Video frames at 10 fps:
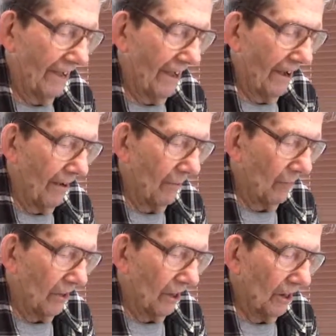Yeah,
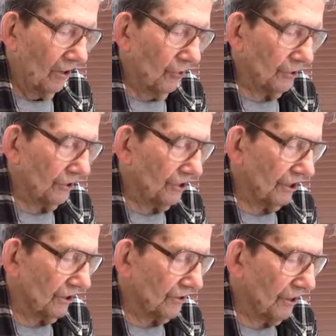
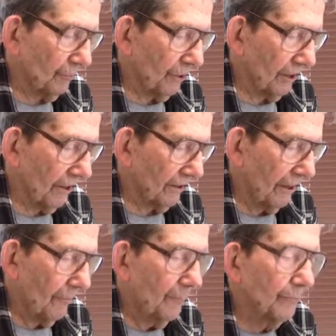Lukacic or something like that.